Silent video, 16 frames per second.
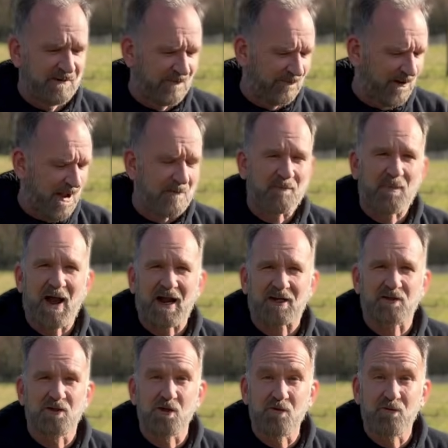flat pack
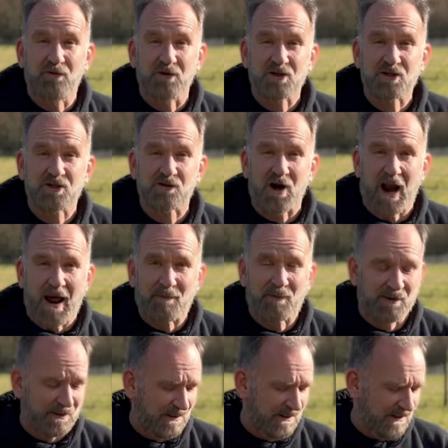doofus trap.
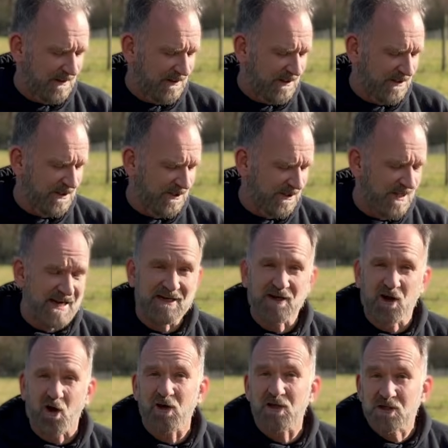This is an
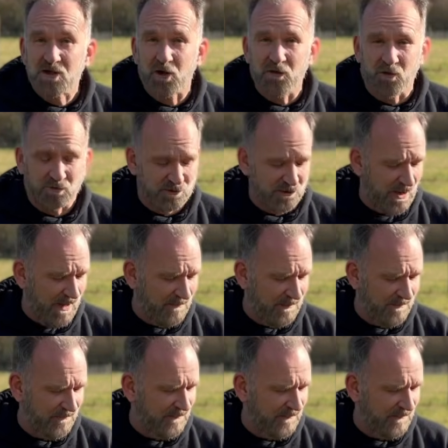inline tunnel trap.